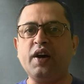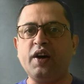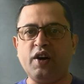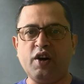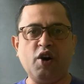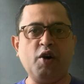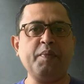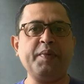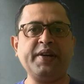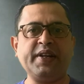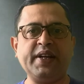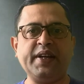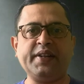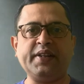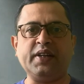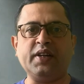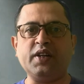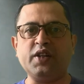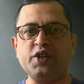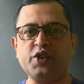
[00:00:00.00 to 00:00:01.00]
Government
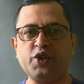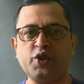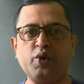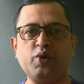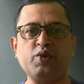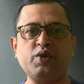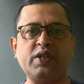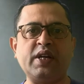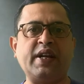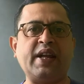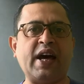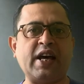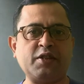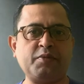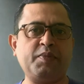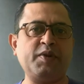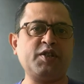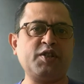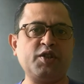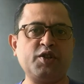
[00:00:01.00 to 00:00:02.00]
data shows that
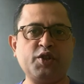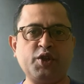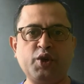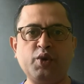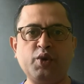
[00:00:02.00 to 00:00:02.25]
asbestos